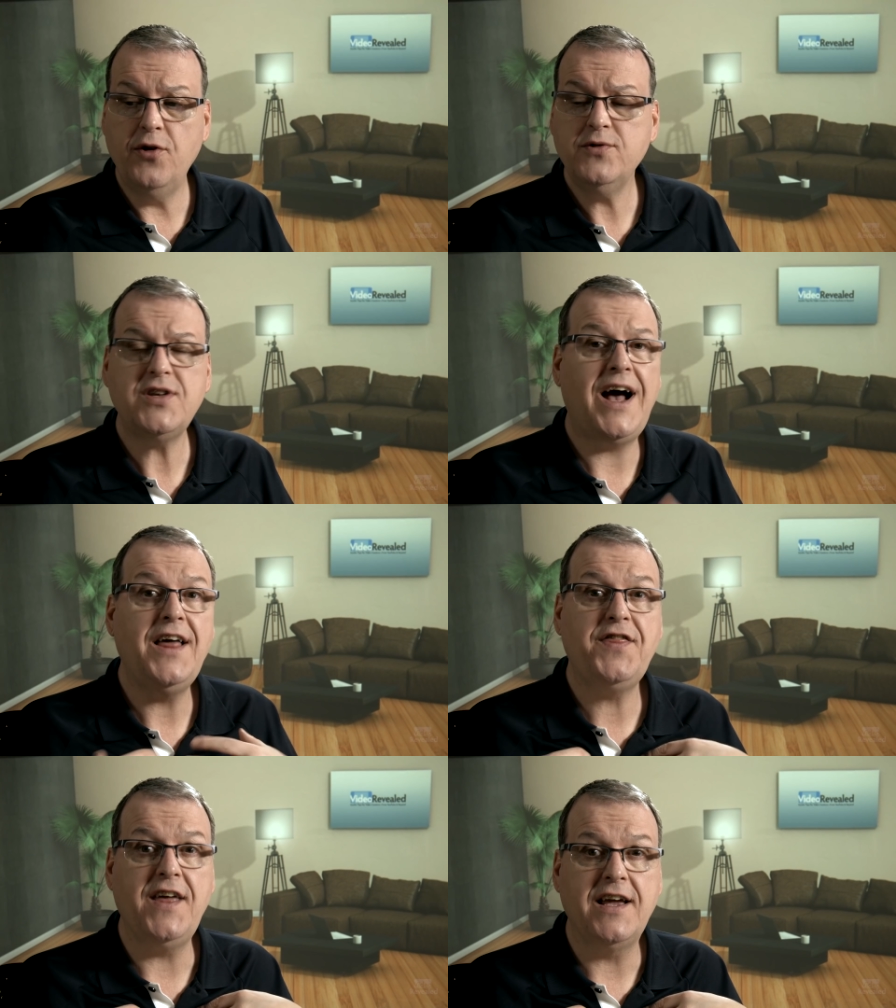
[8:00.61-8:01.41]
those
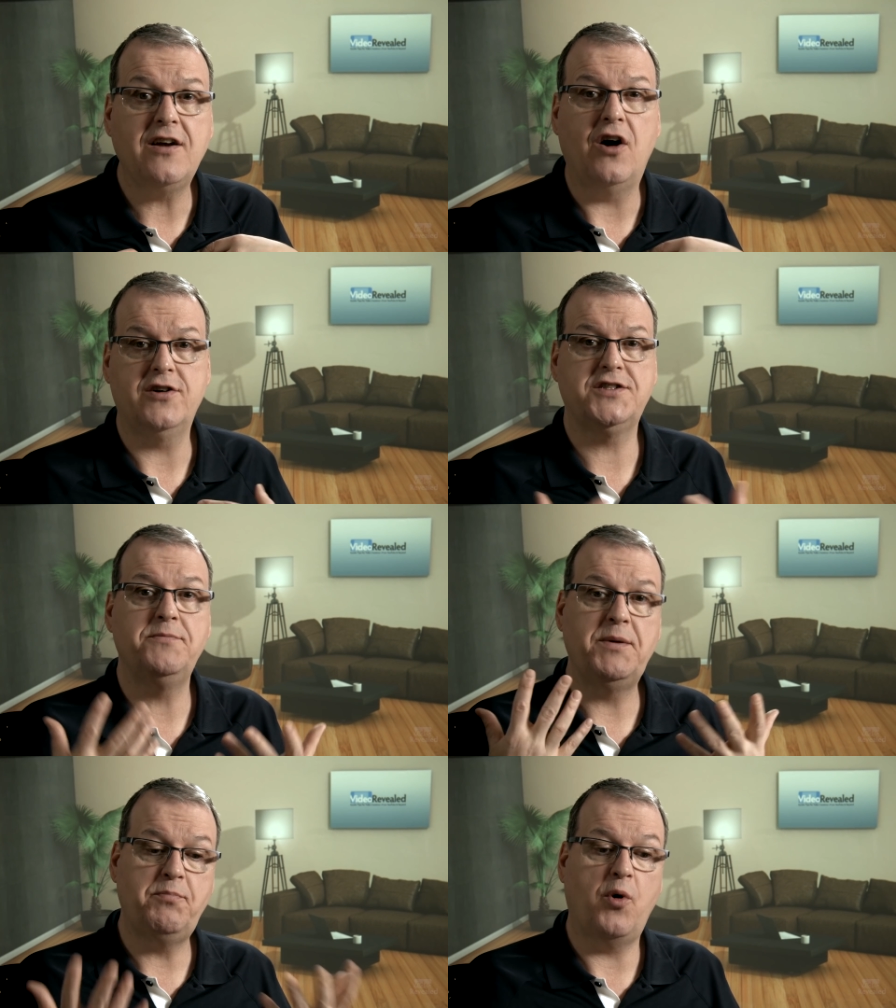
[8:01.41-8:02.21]
I think are
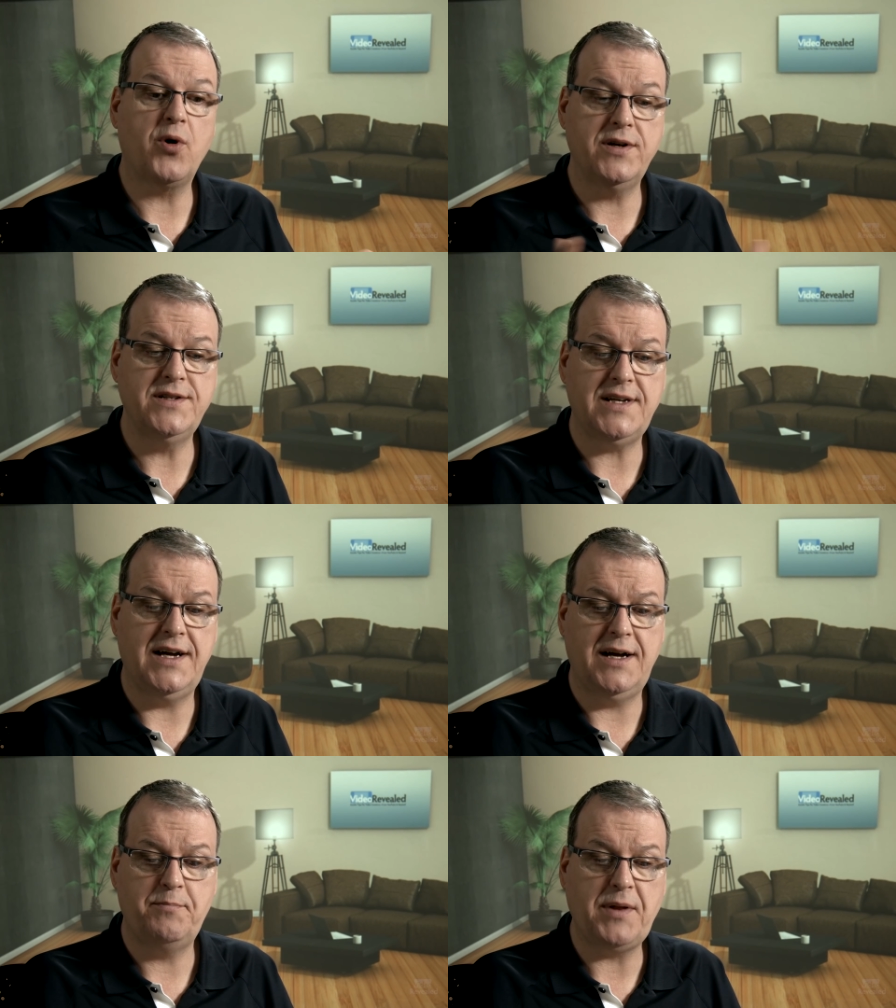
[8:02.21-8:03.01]
some important uh,